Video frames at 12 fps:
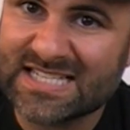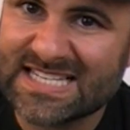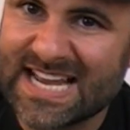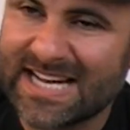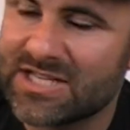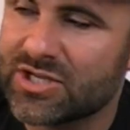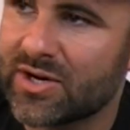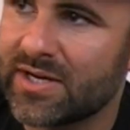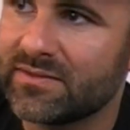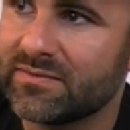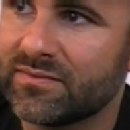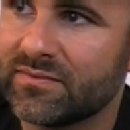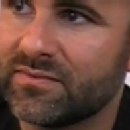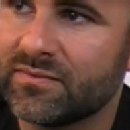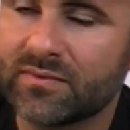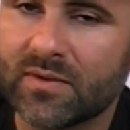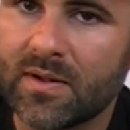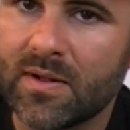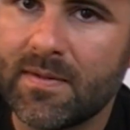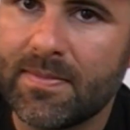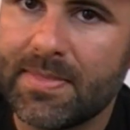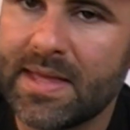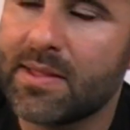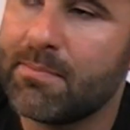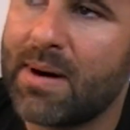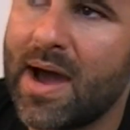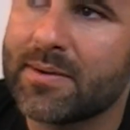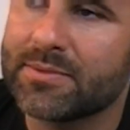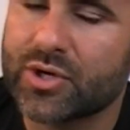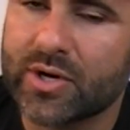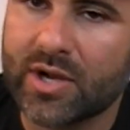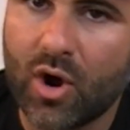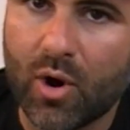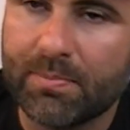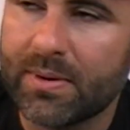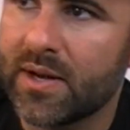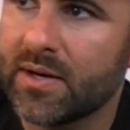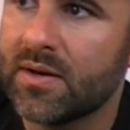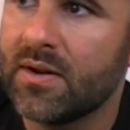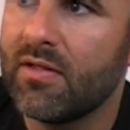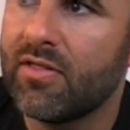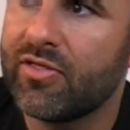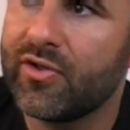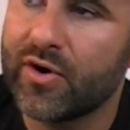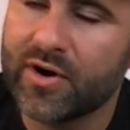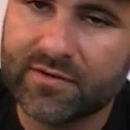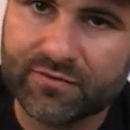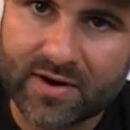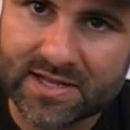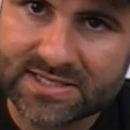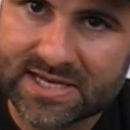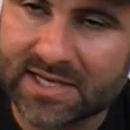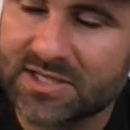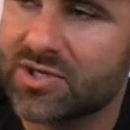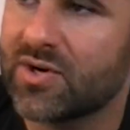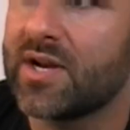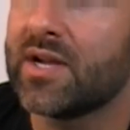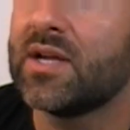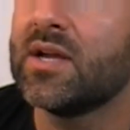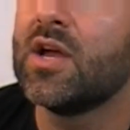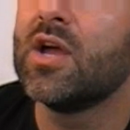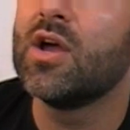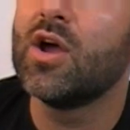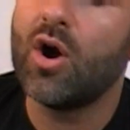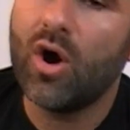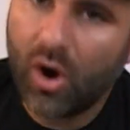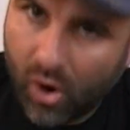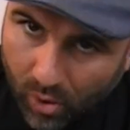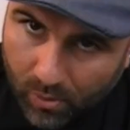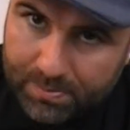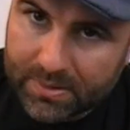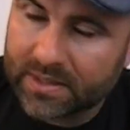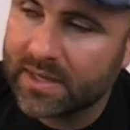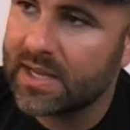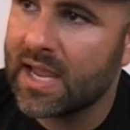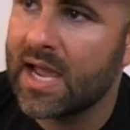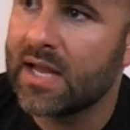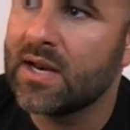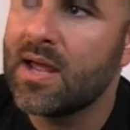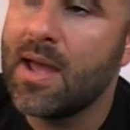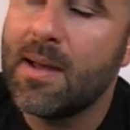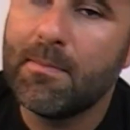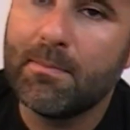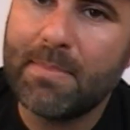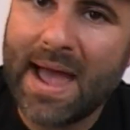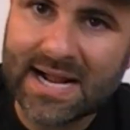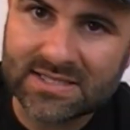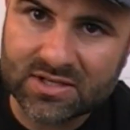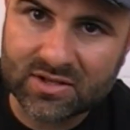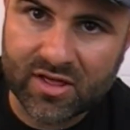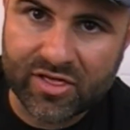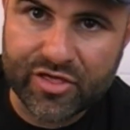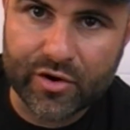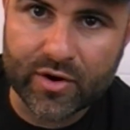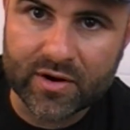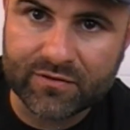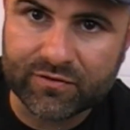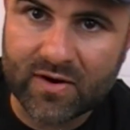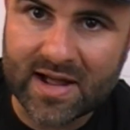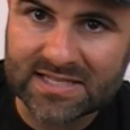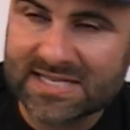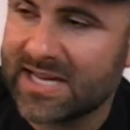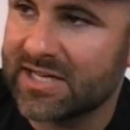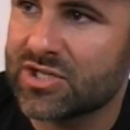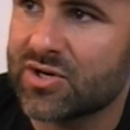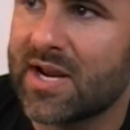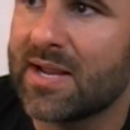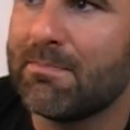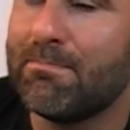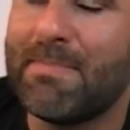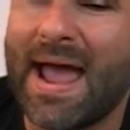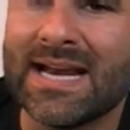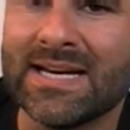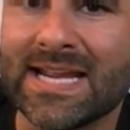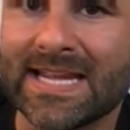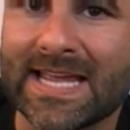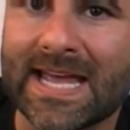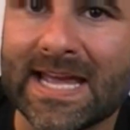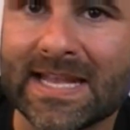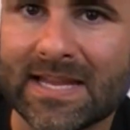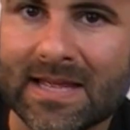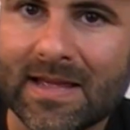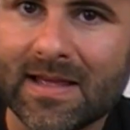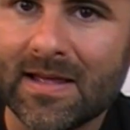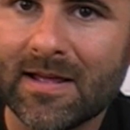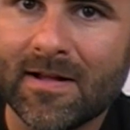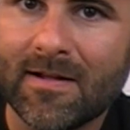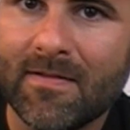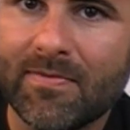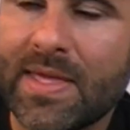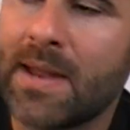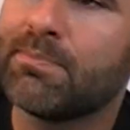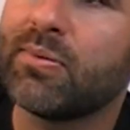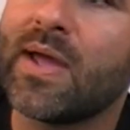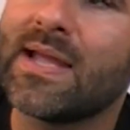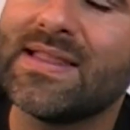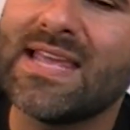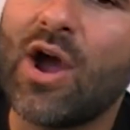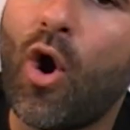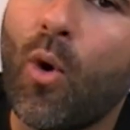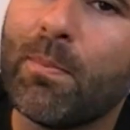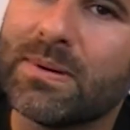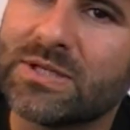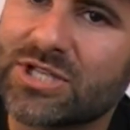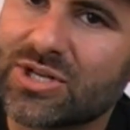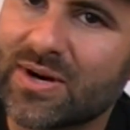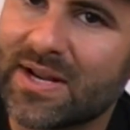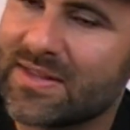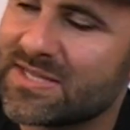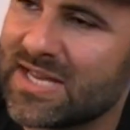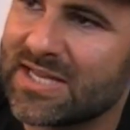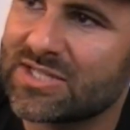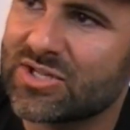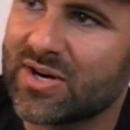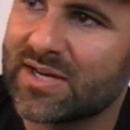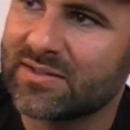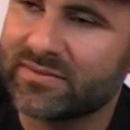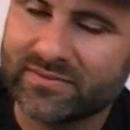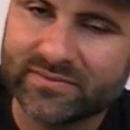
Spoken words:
2nd string, then the bottom string open, 3rd fret 2nd string, open again, back to the 3rd fret 2nd string, bending it, then playing the open string on the 2nd string,